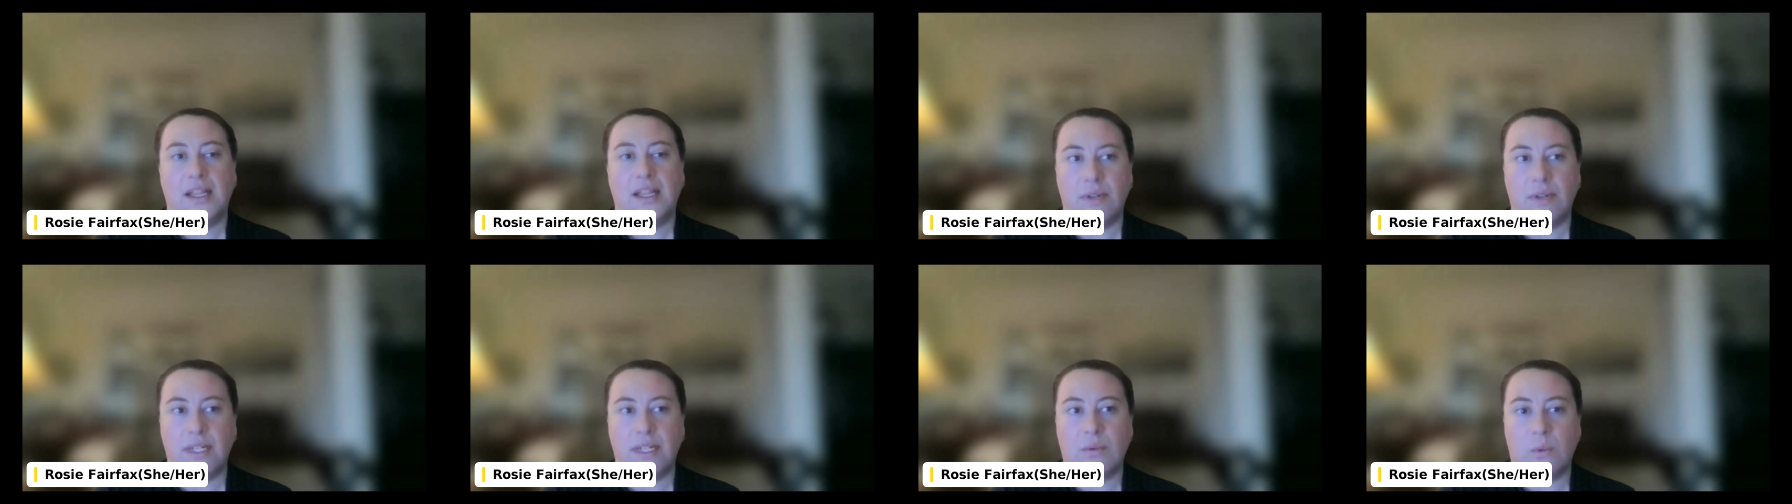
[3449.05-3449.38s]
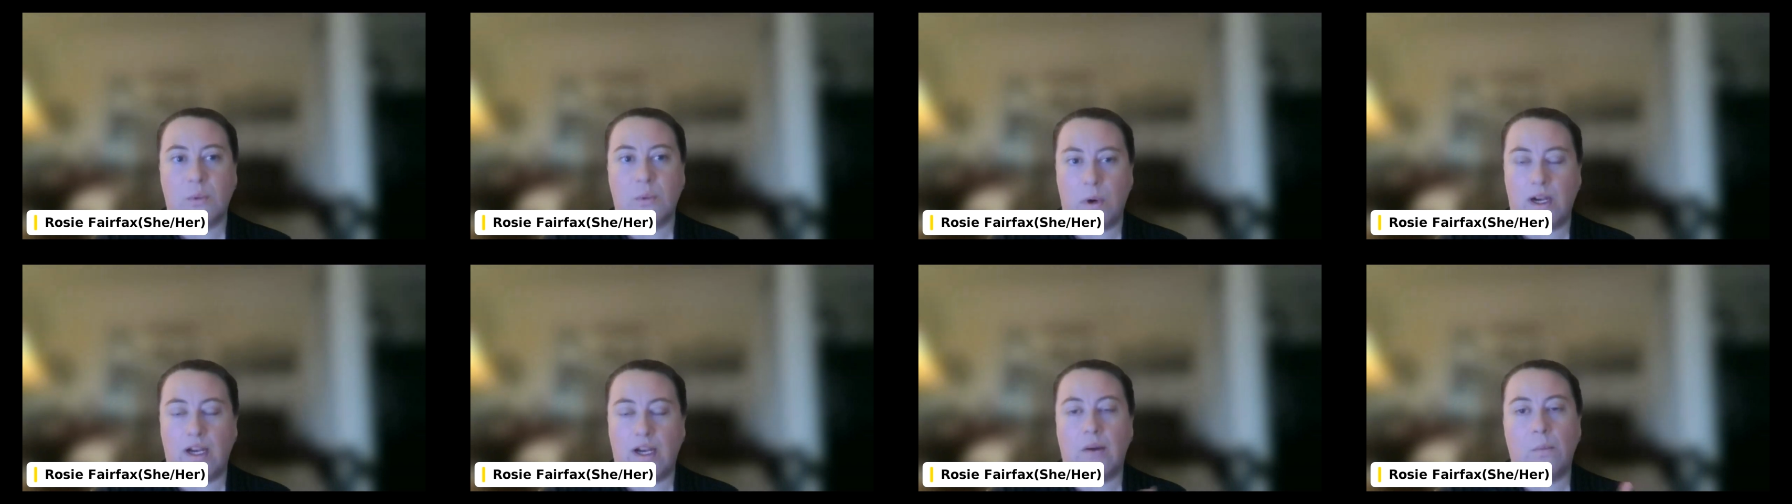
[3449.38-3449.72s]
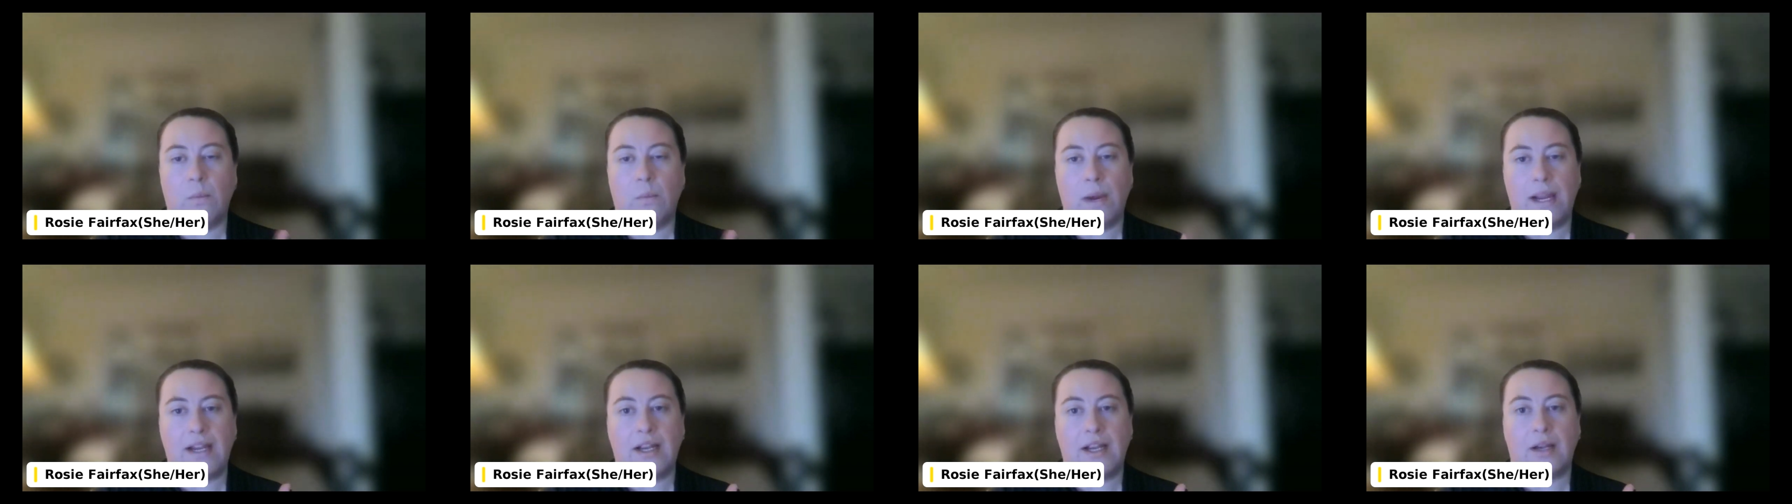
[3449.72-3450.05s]
There is
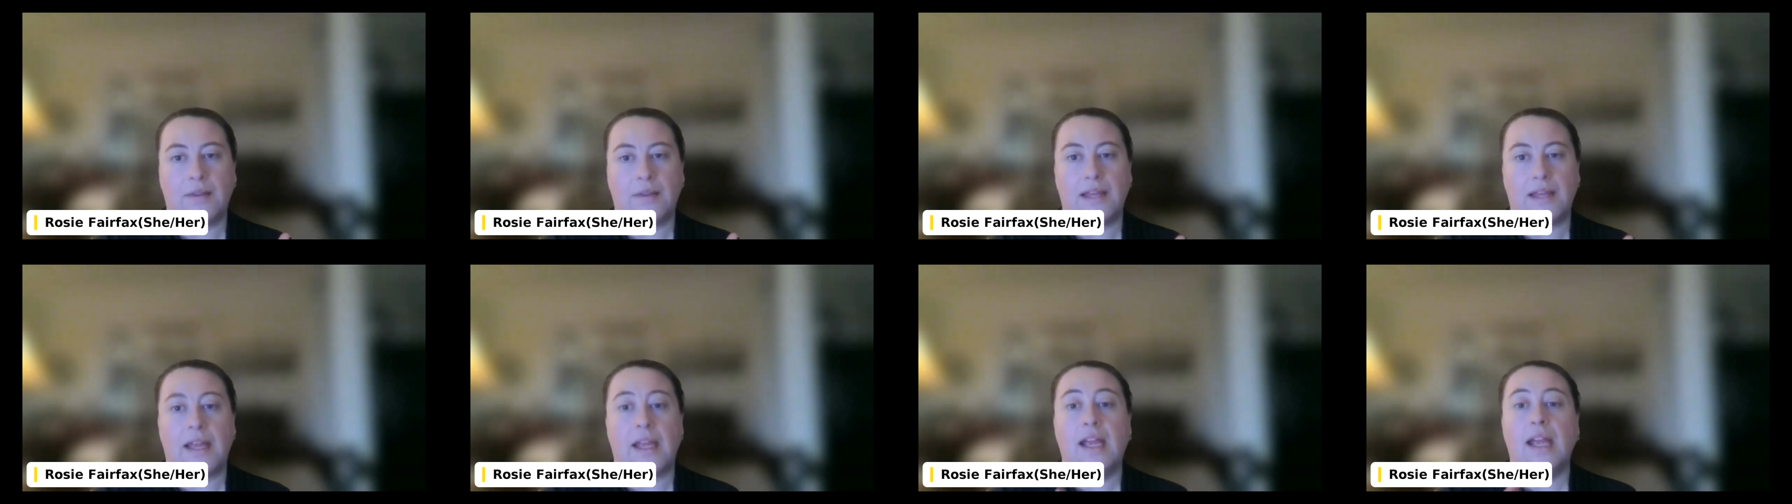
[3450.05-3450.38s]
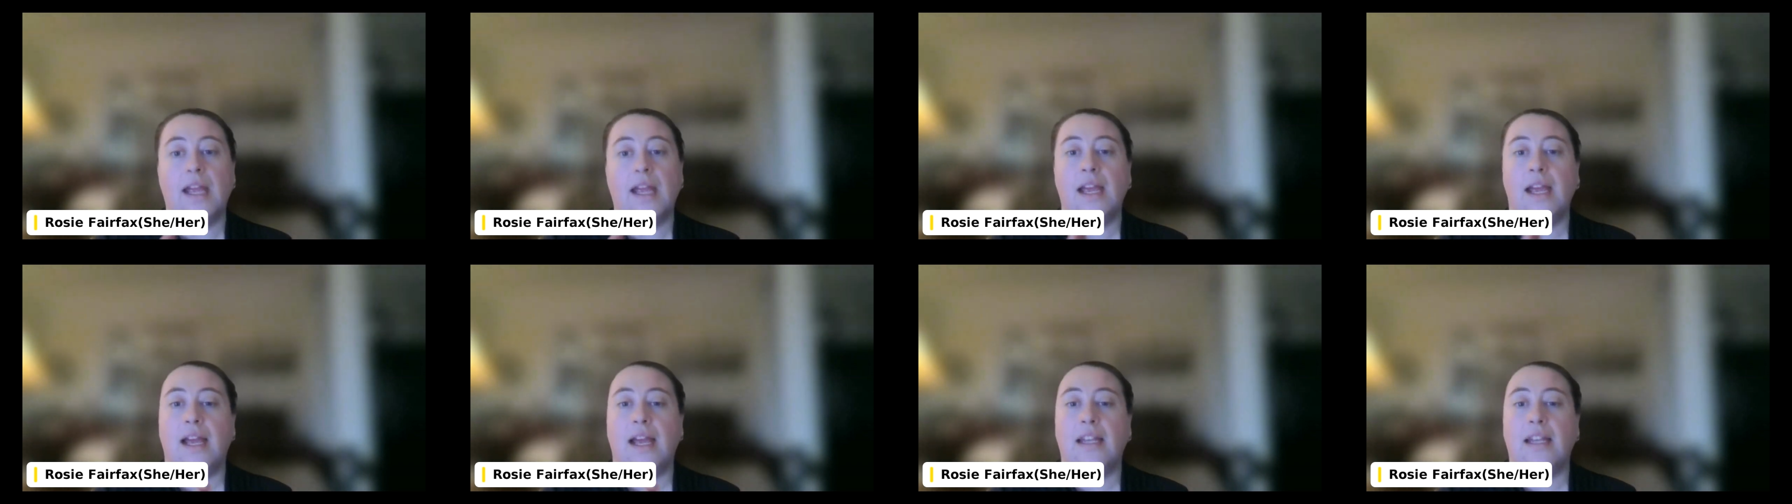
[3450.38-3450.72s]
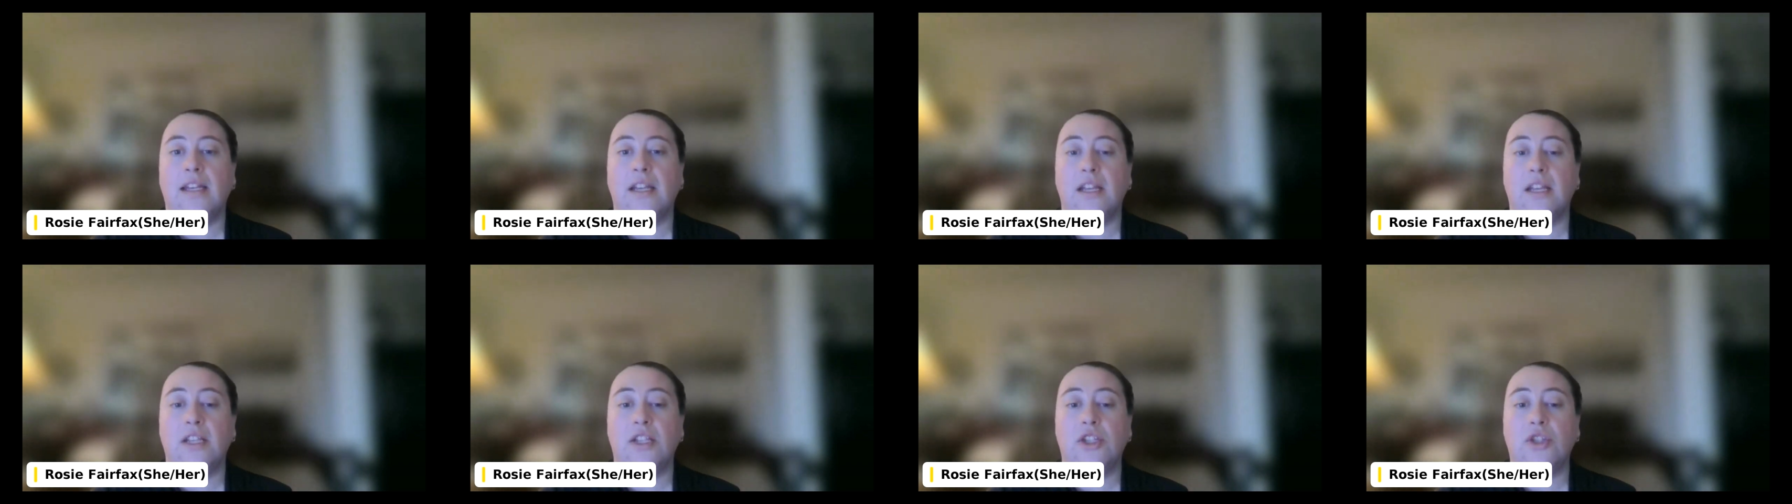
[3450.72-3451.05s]
quite a way out there.
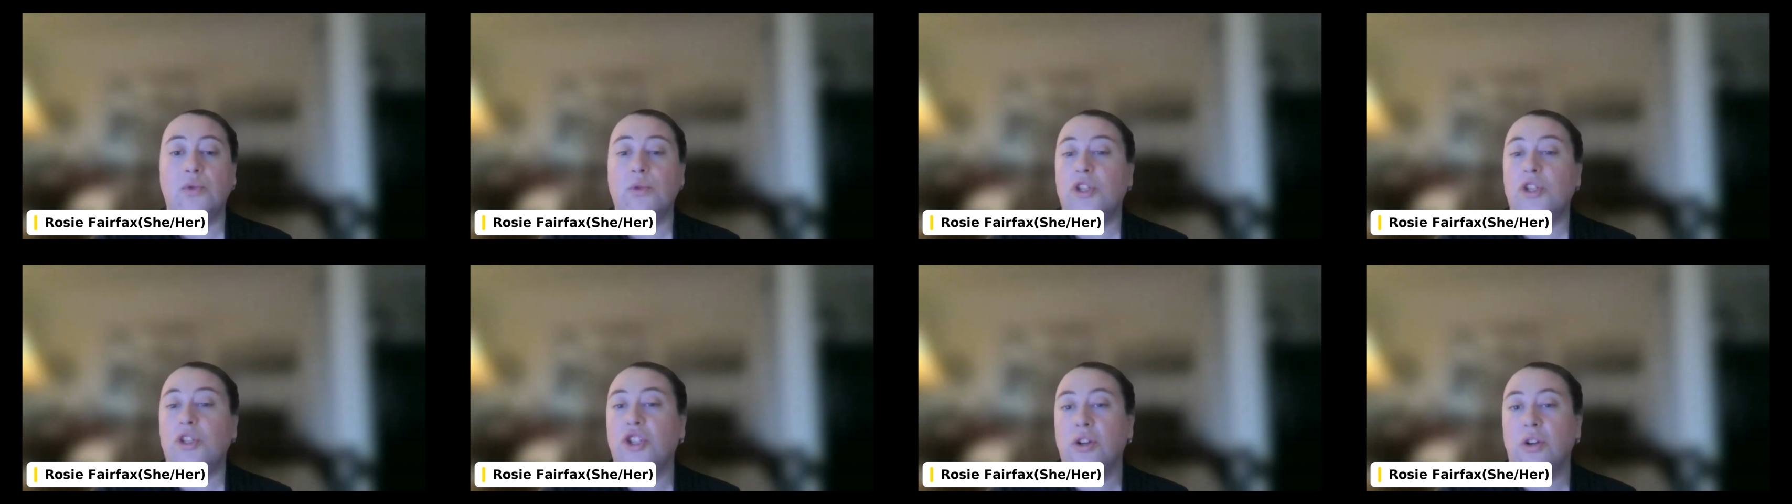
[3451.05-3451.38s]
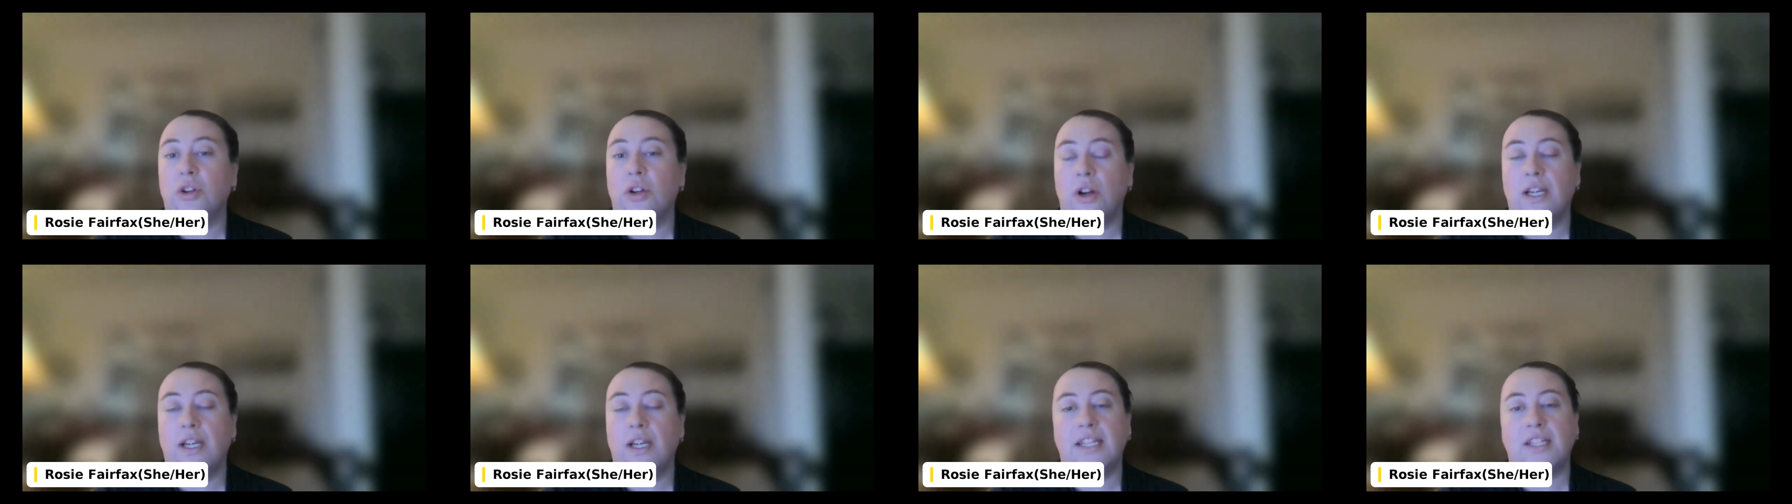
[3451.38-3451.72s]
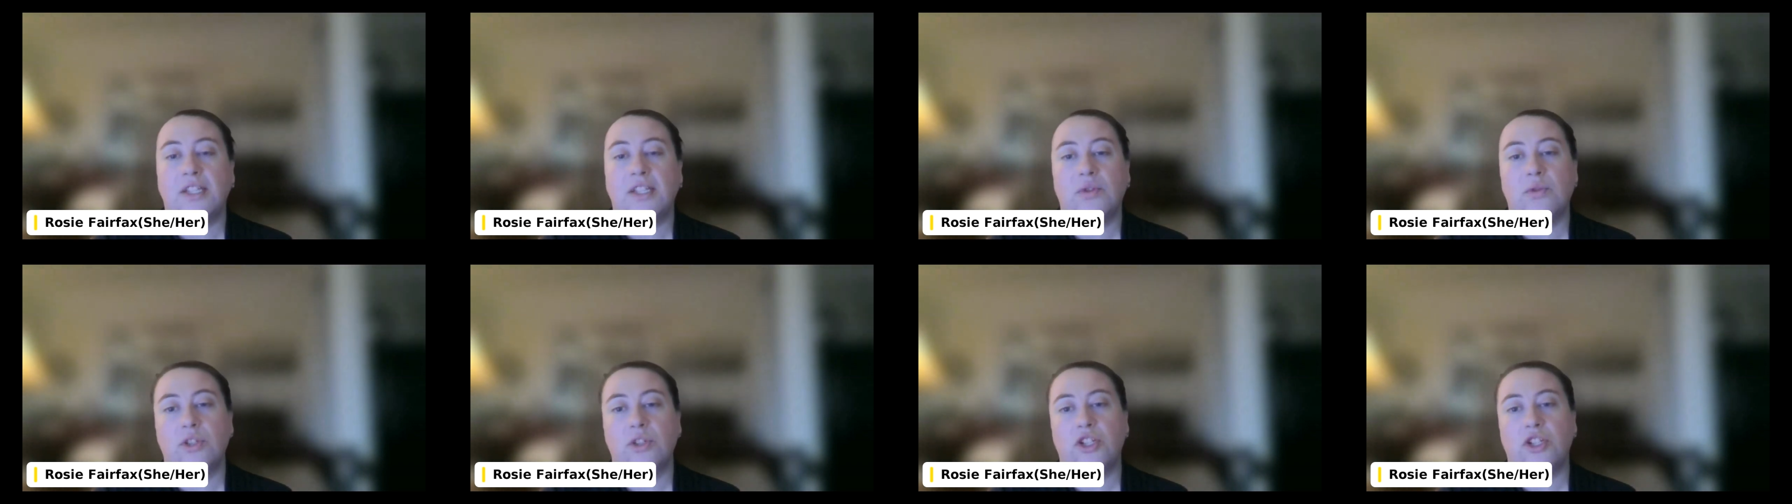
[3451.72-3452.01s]
And talk to your colleagues,